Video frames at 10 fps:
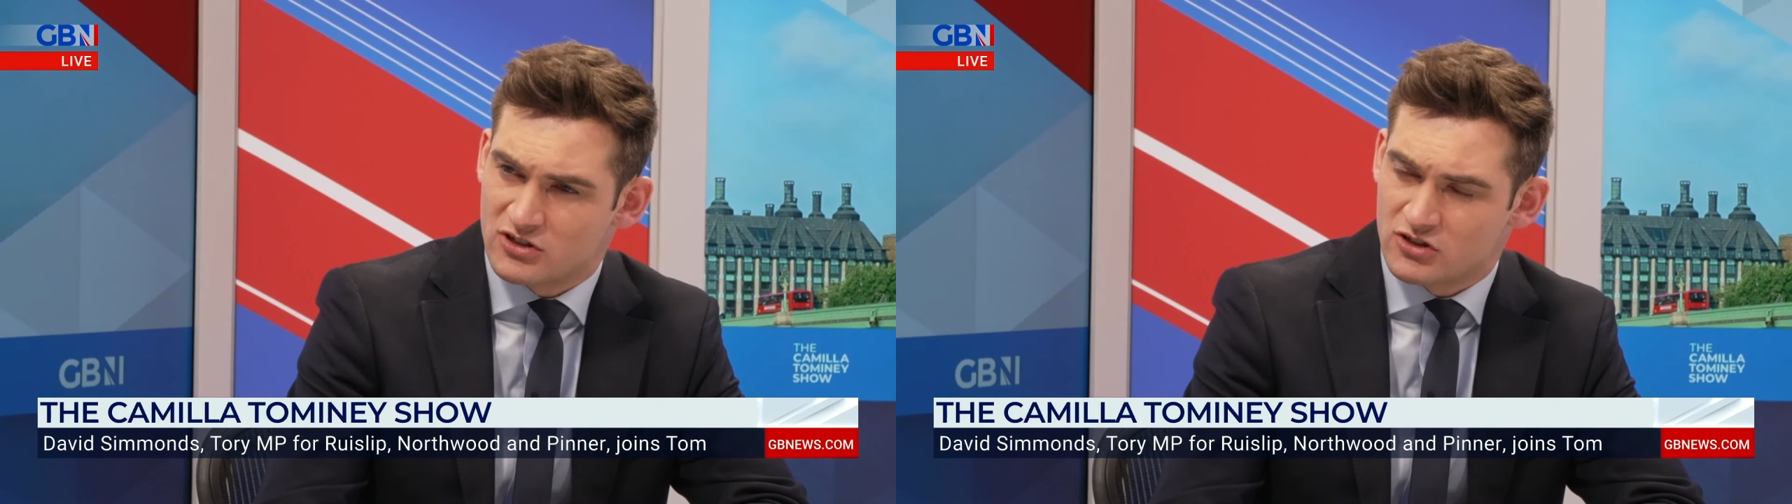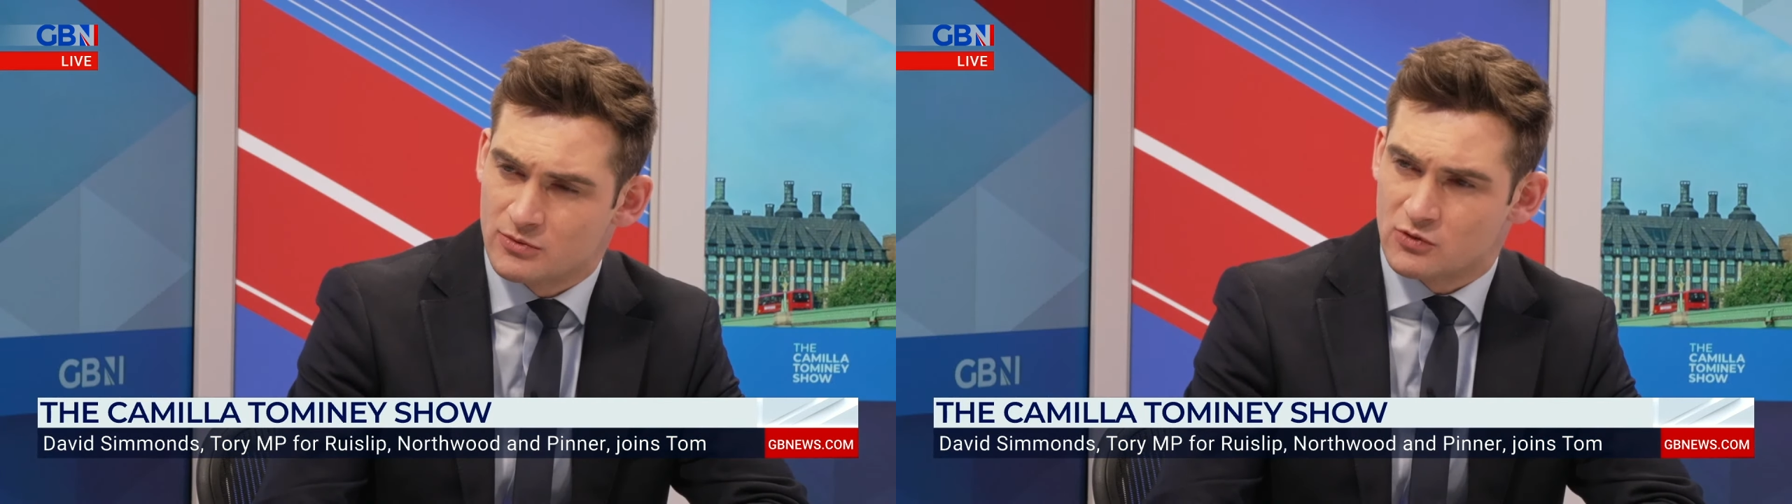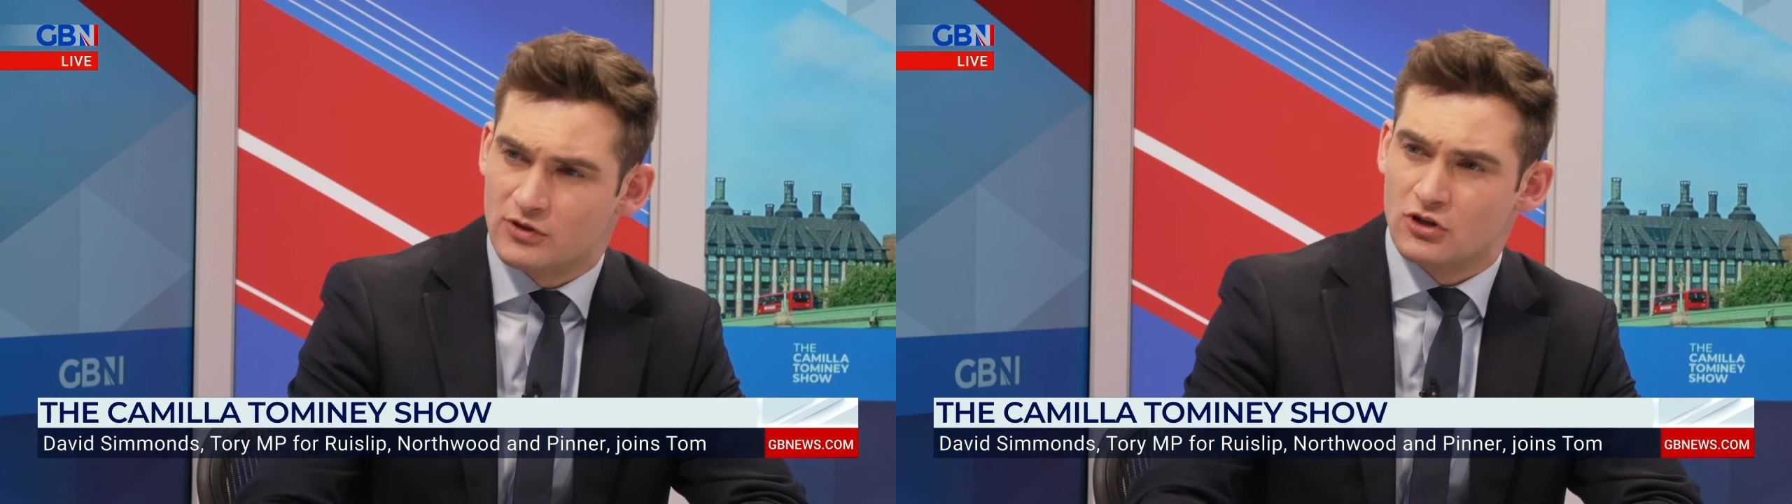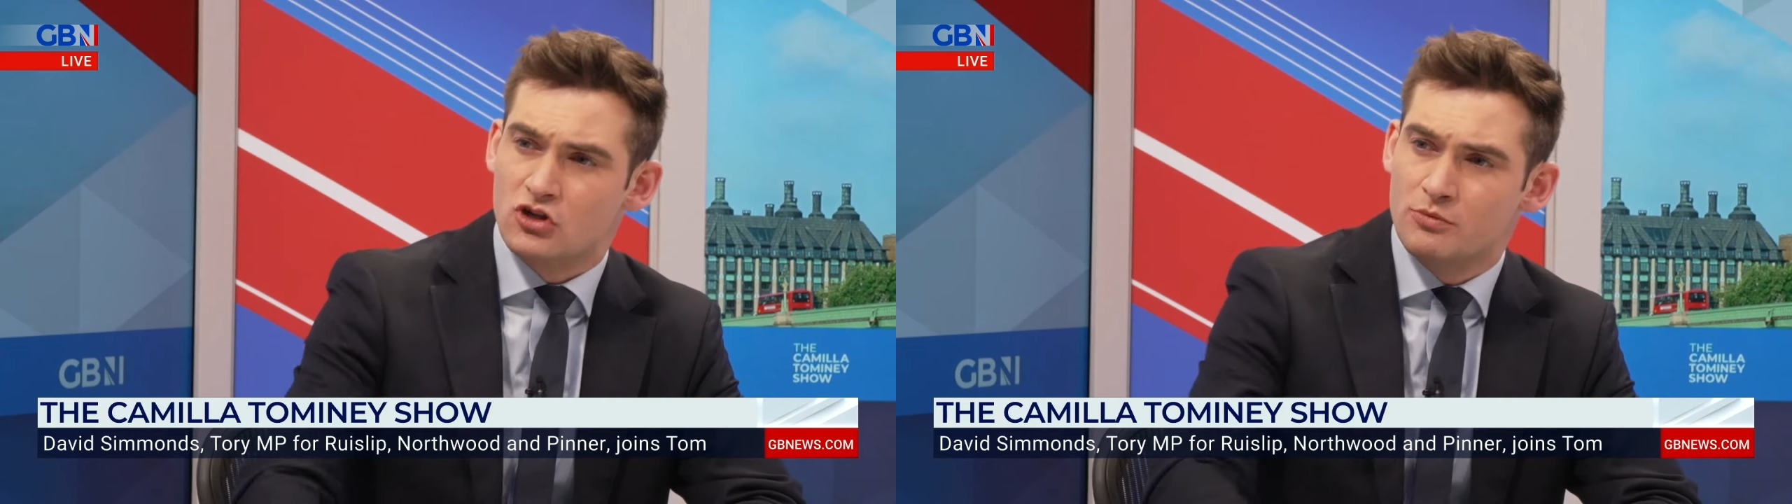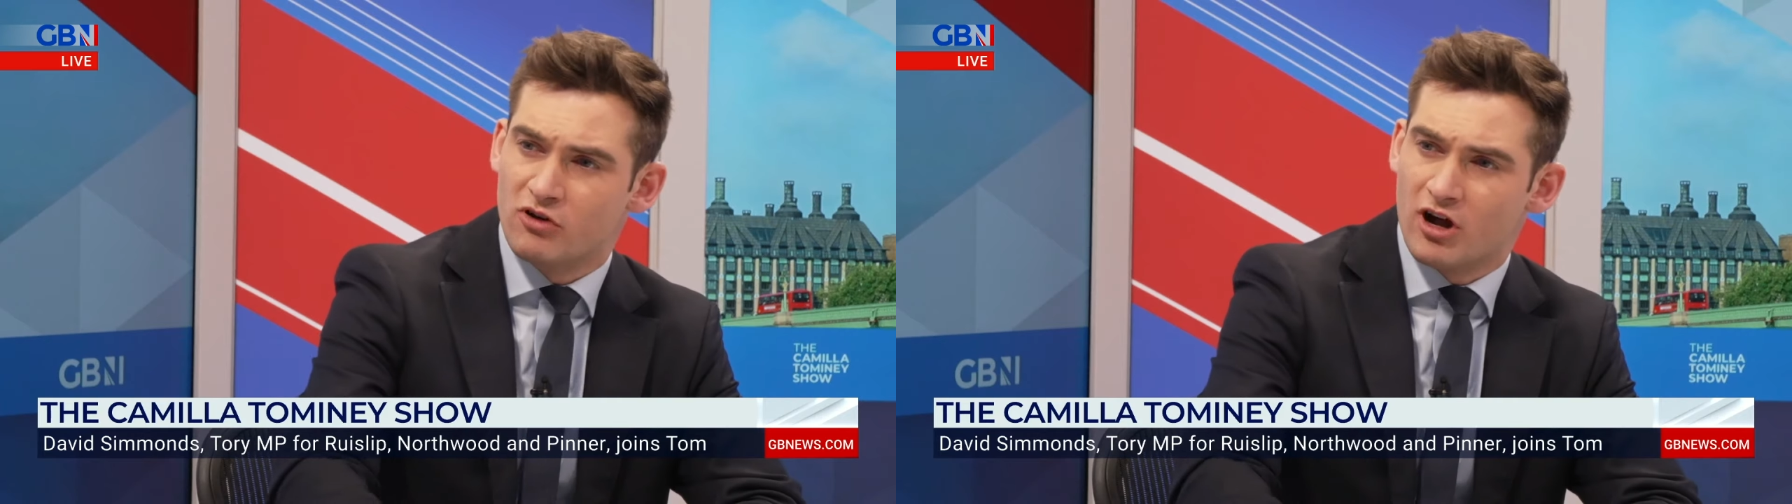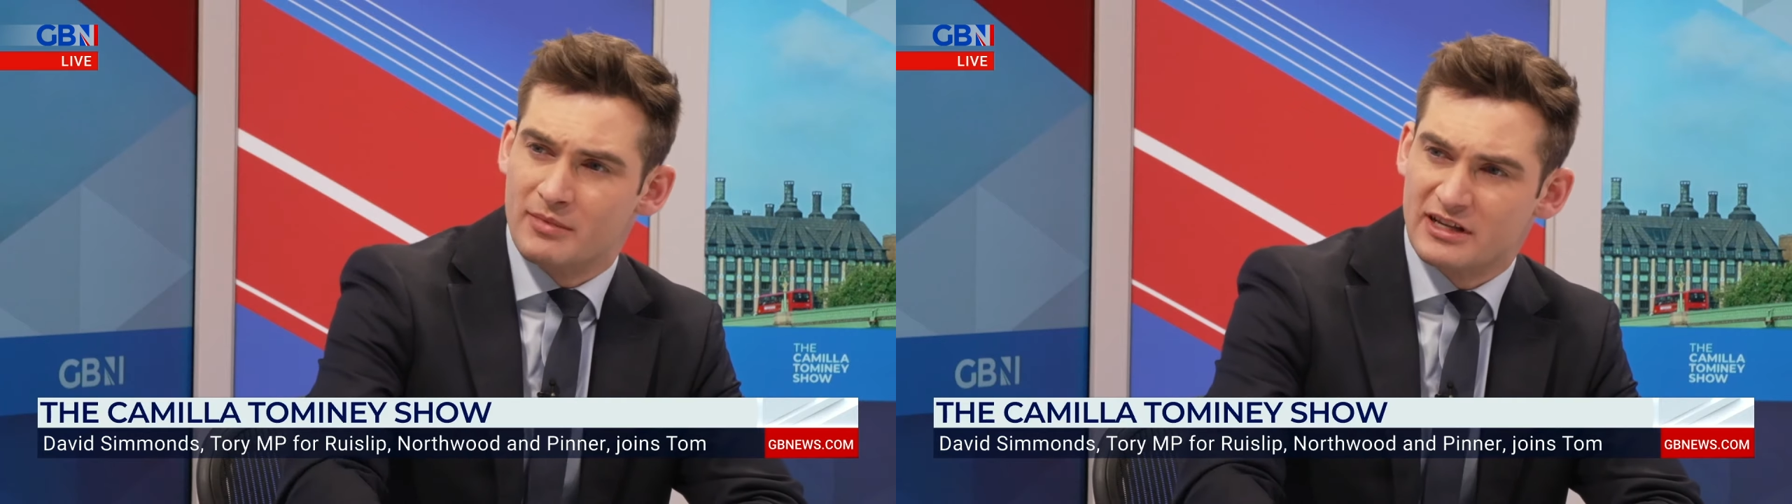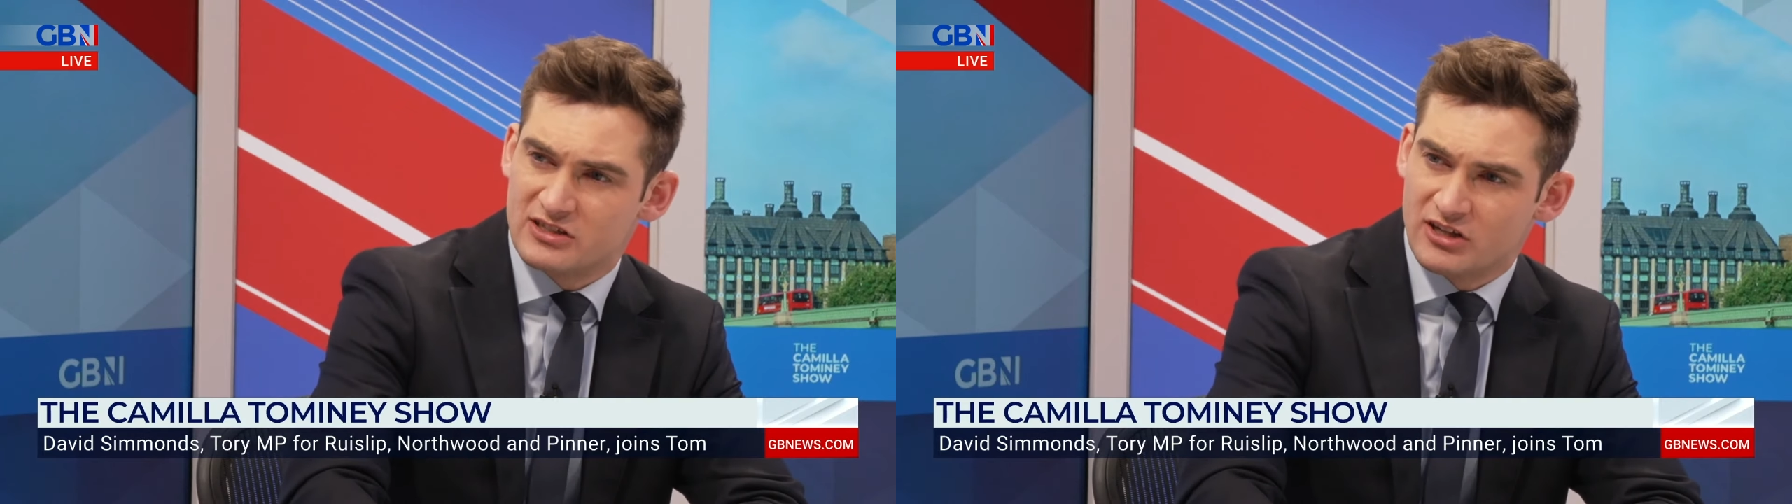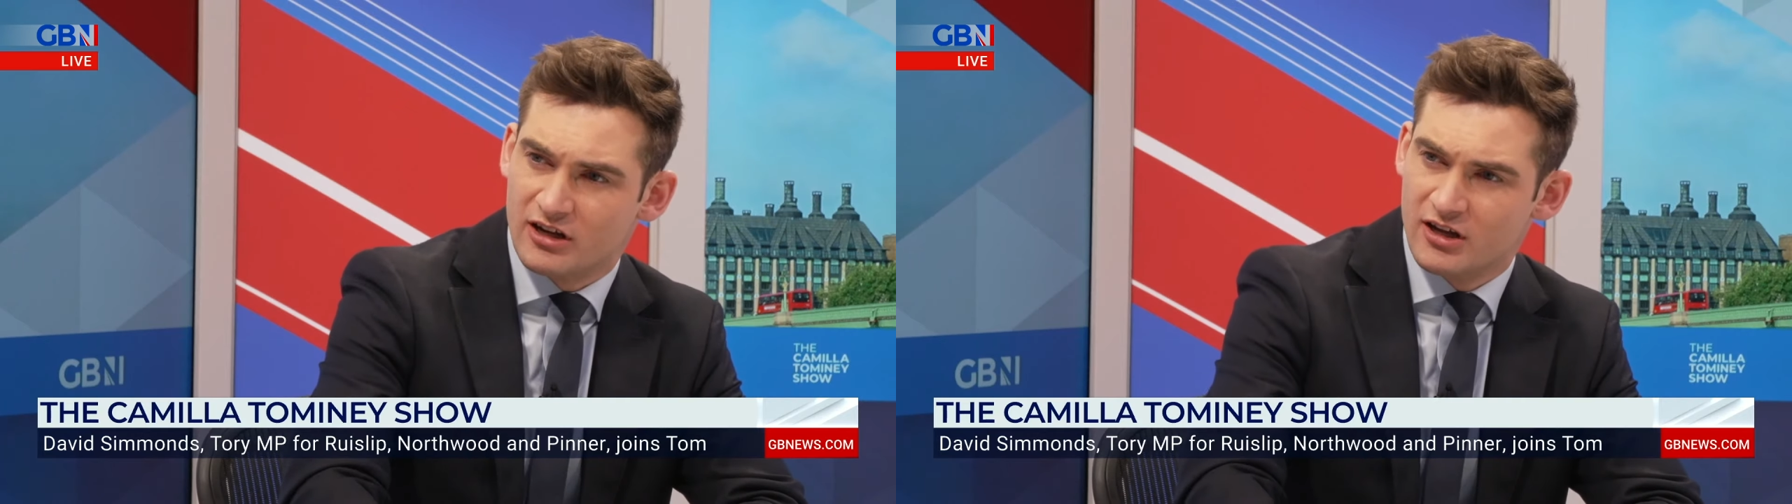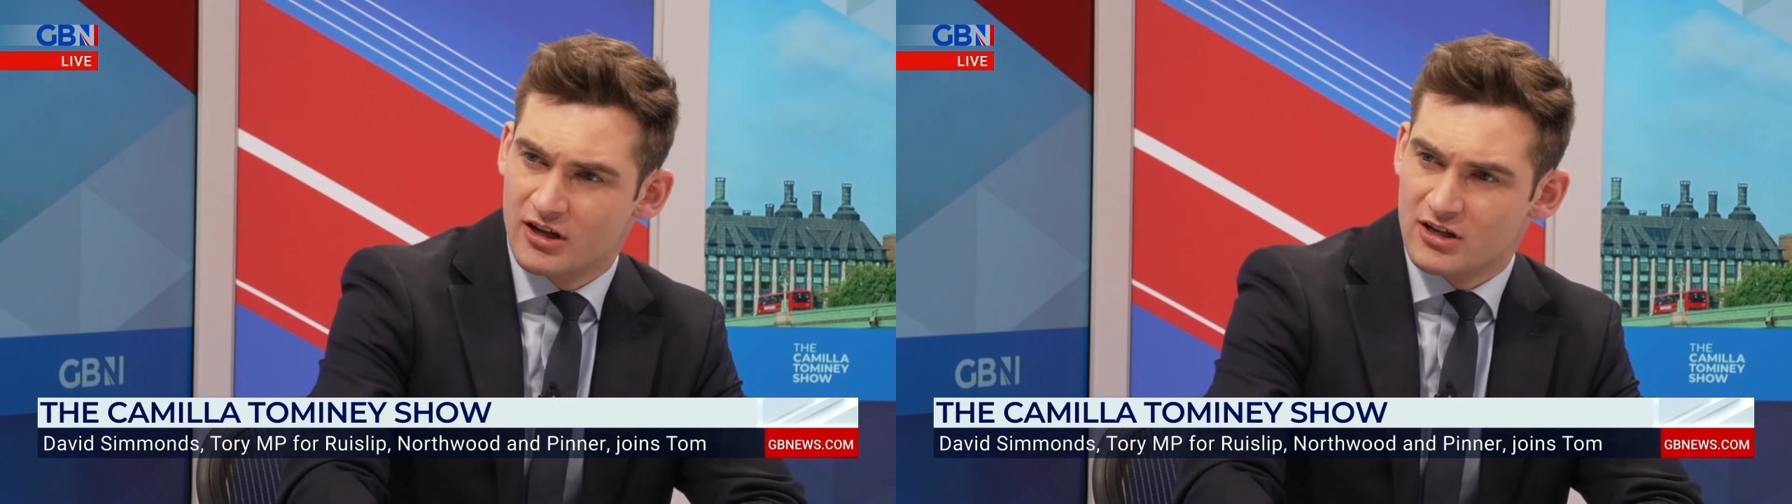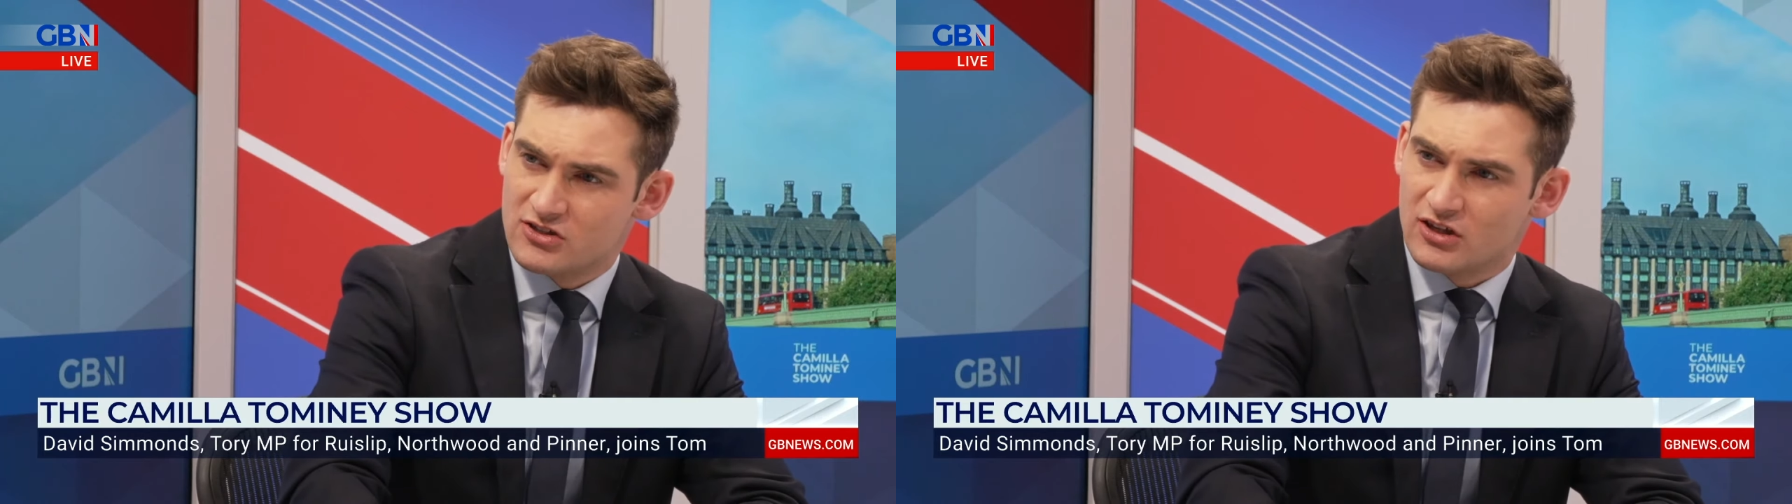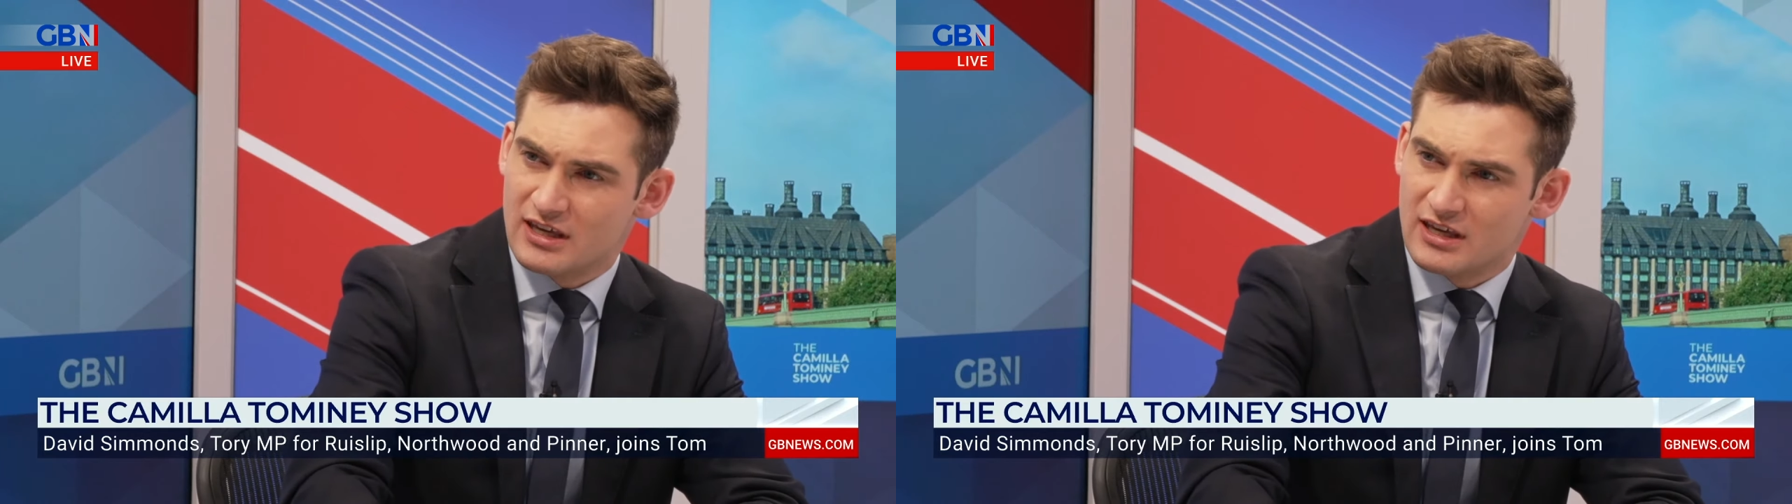Minister's questions with the new Prime Minister,